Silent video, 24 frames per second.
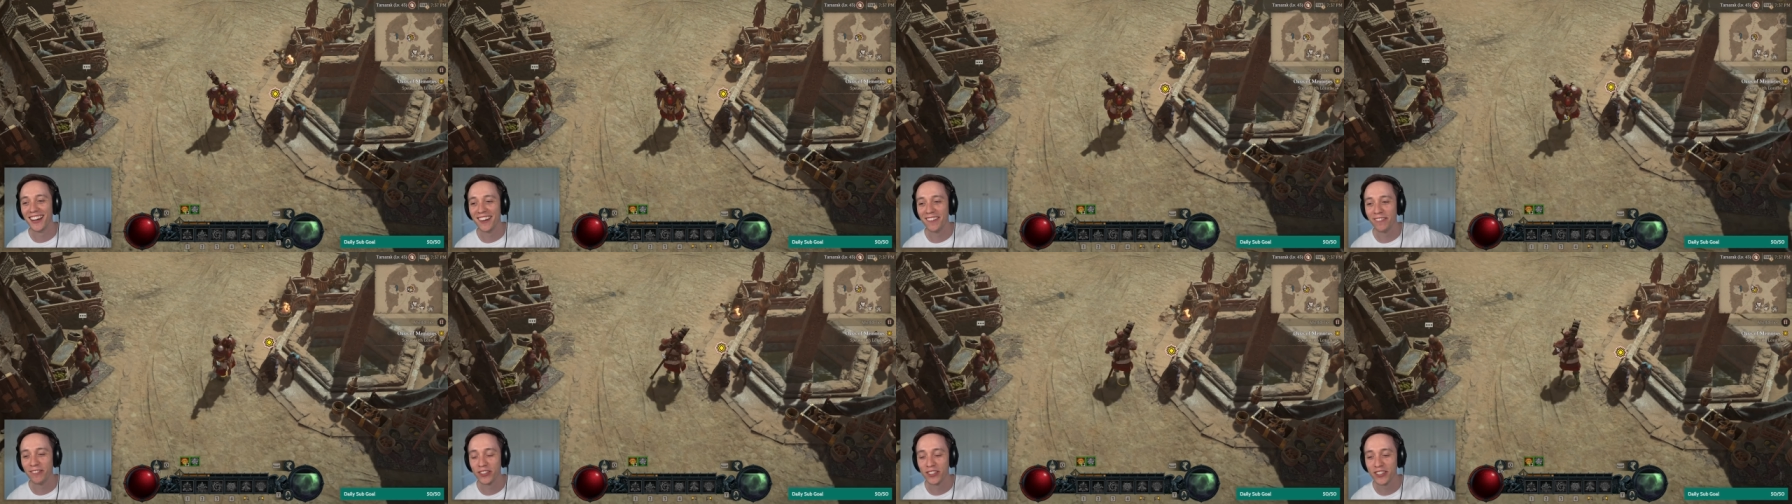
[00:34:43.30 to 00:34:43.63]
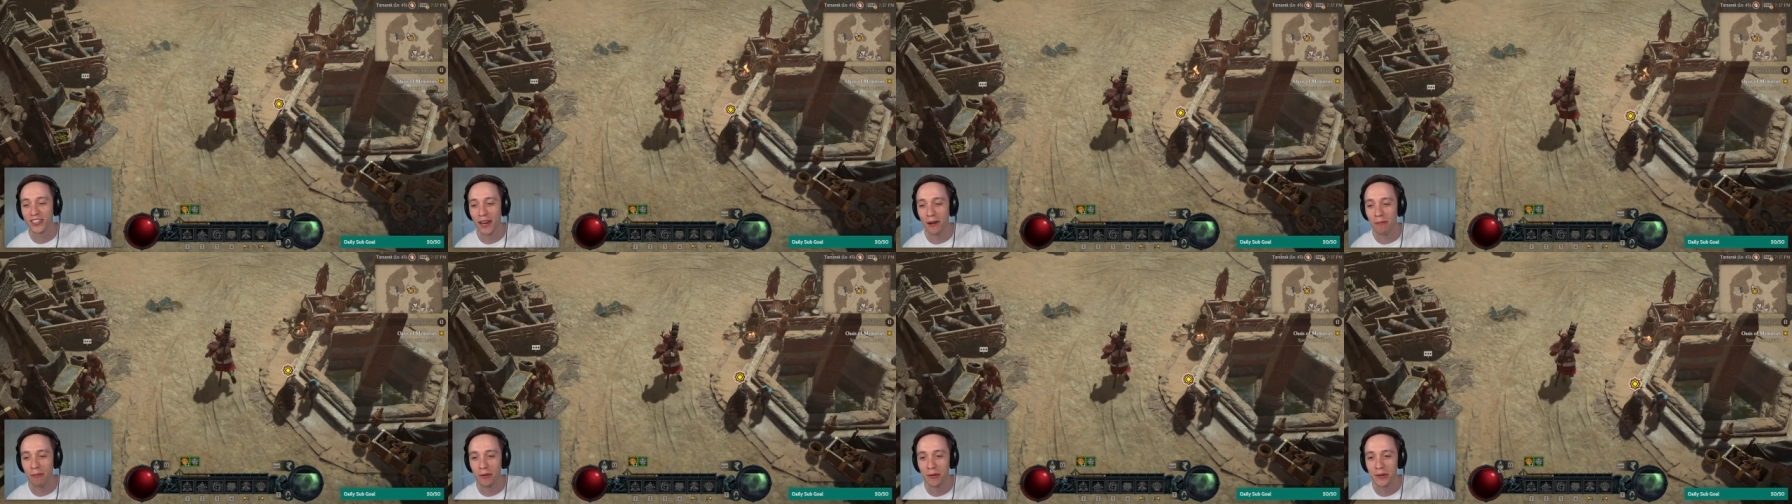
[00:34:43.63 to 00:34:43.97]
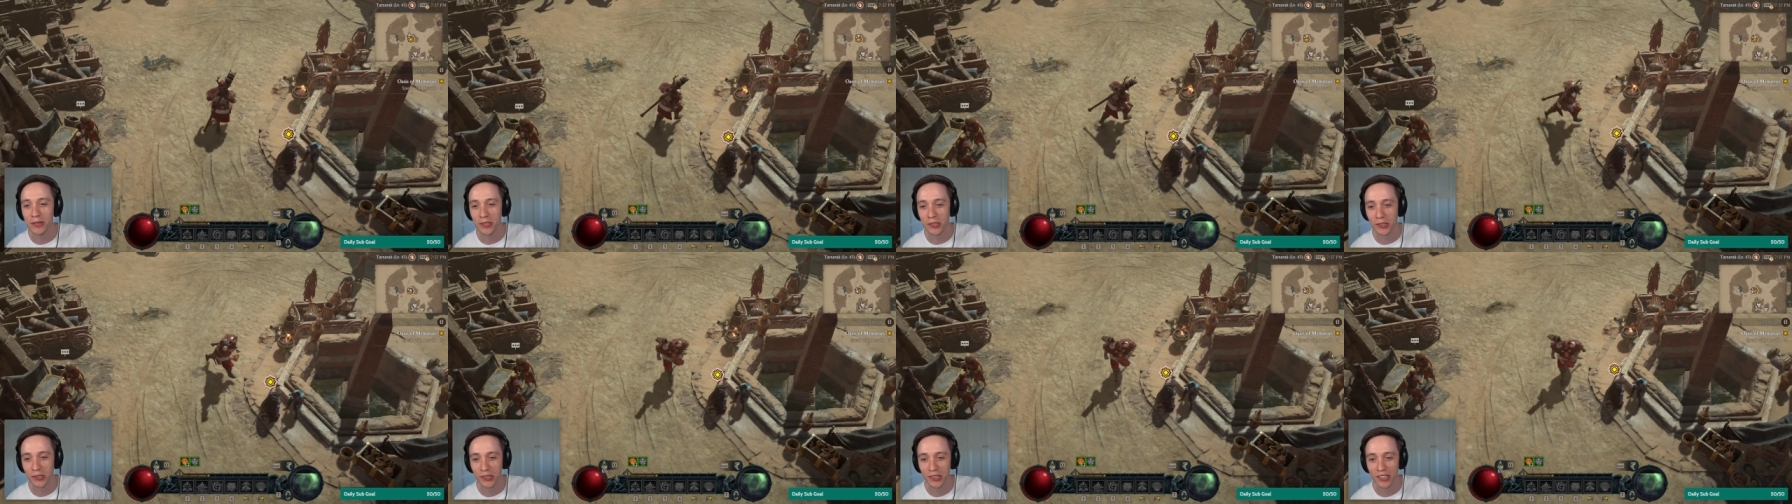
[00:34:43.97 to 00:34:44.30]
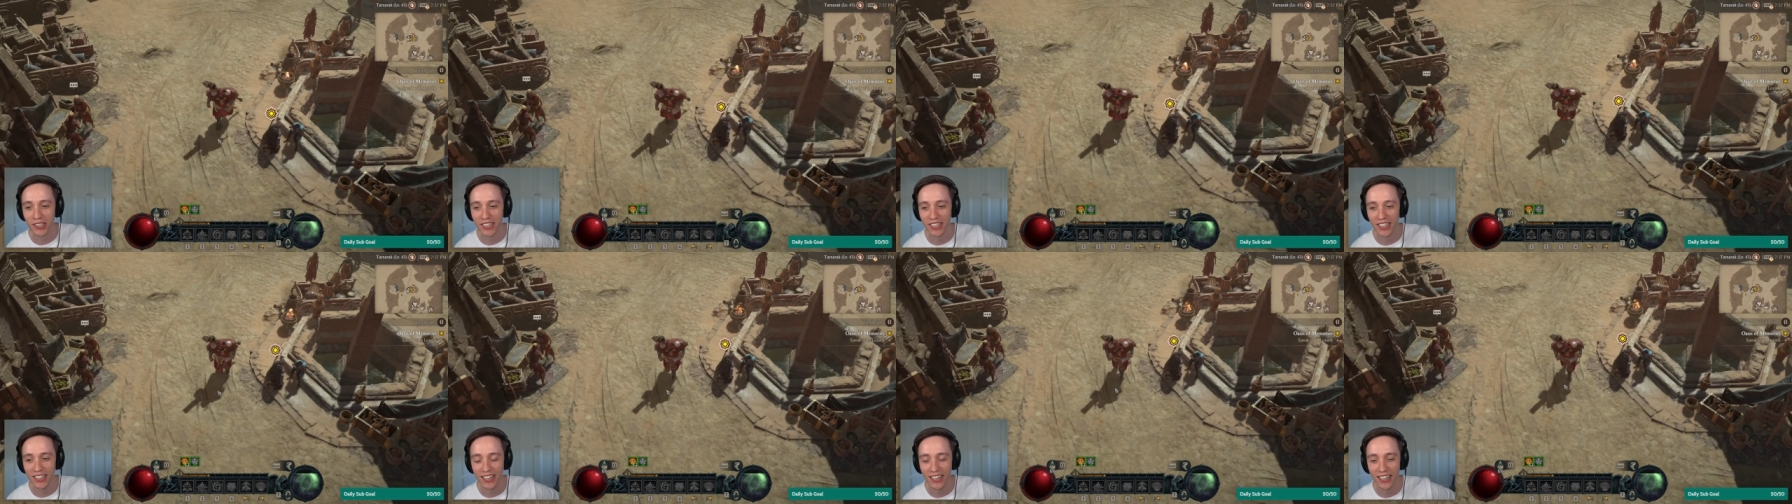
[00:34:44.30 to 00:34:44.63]
Verstappen was
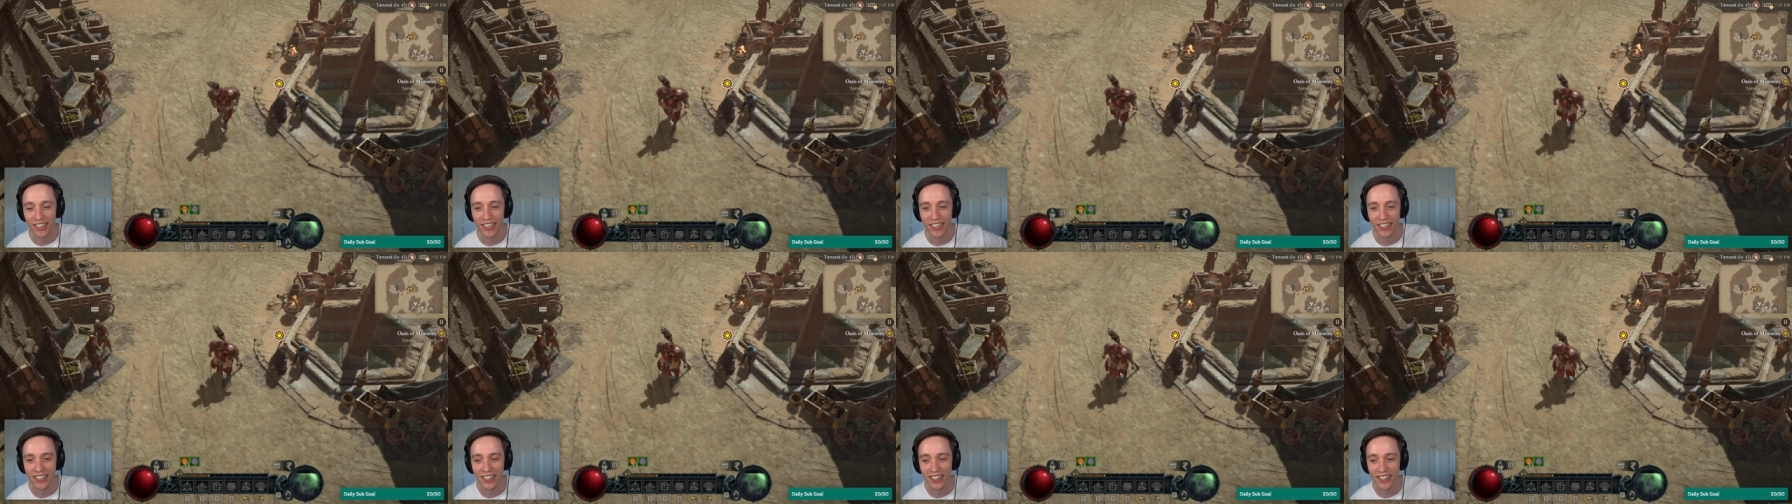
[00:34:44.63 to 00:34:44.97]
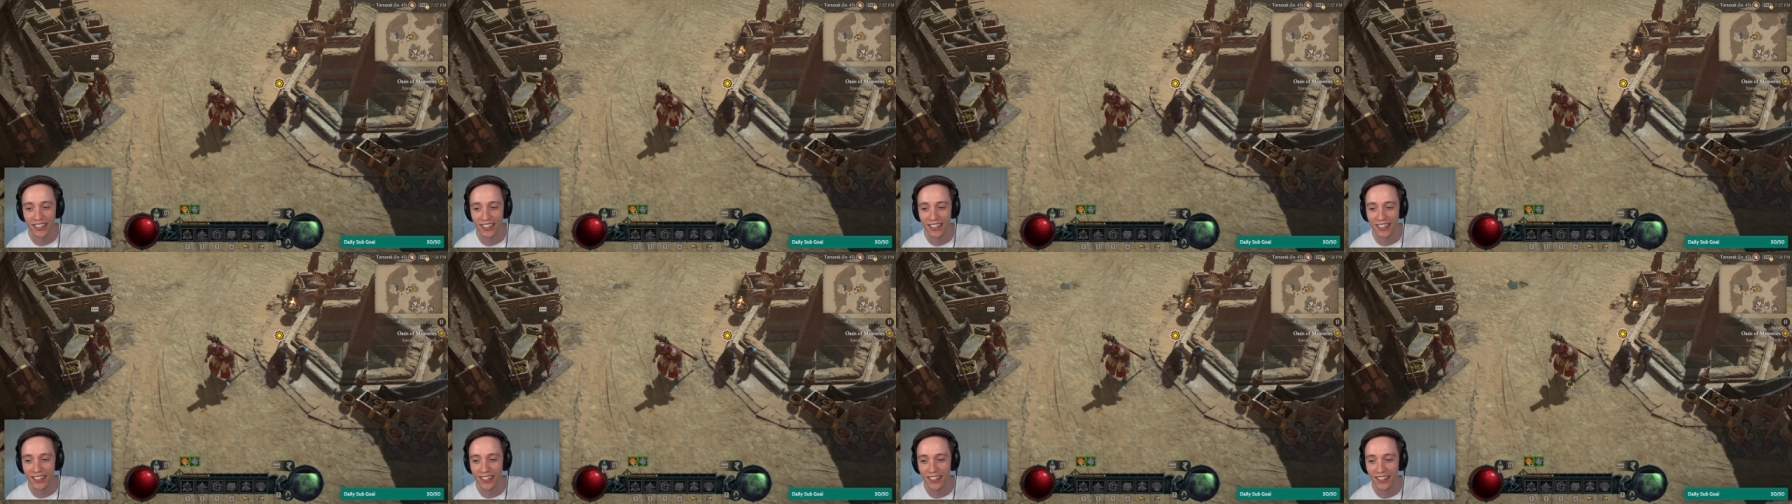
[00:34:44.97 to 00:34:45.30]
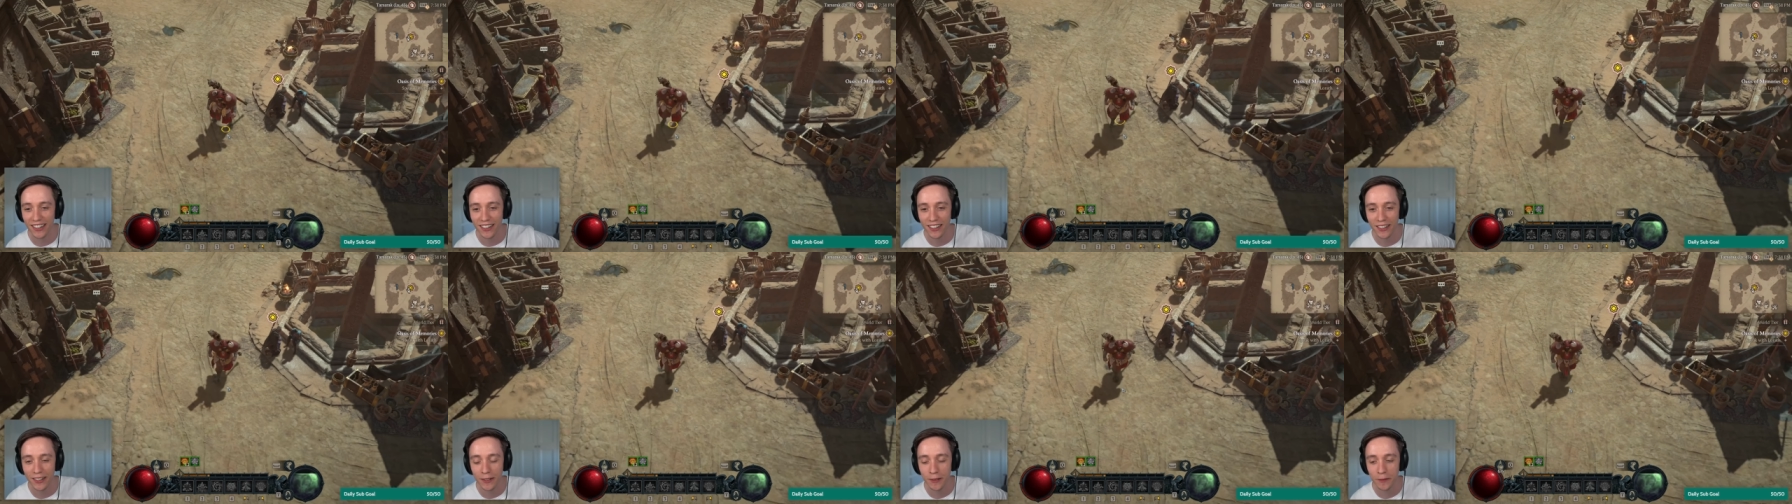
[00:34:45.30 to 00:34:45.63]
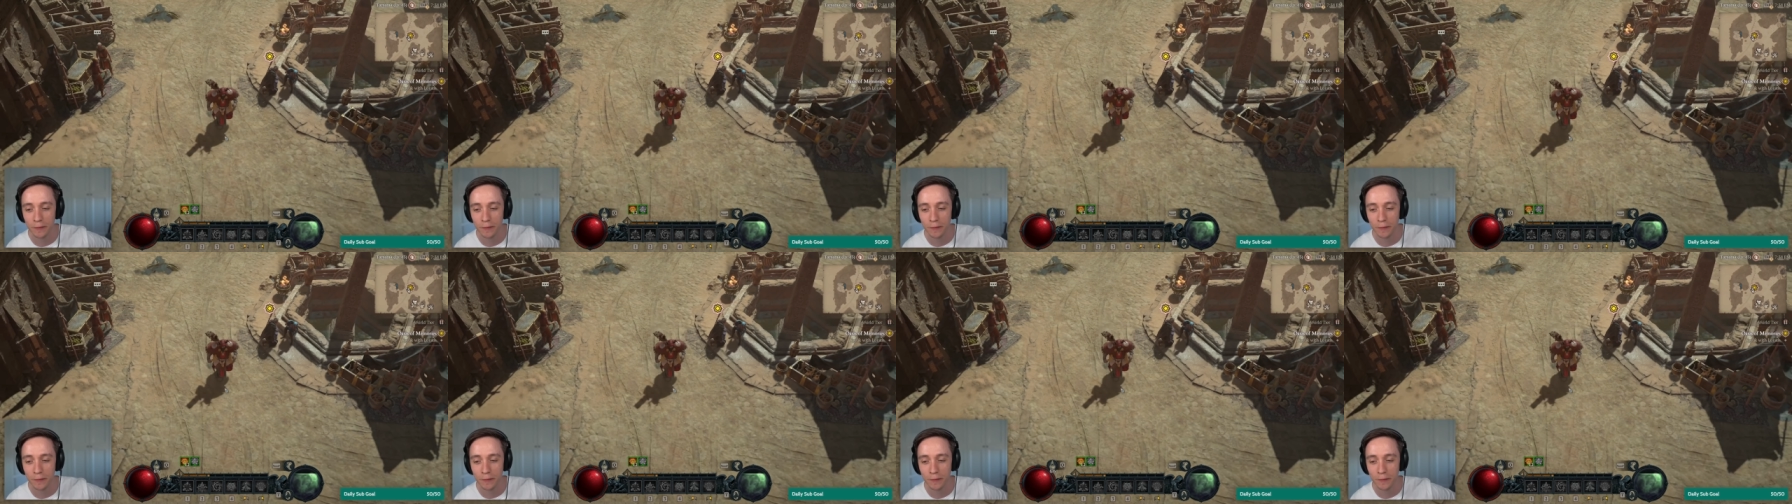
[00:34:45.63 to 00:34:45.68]
really, uh,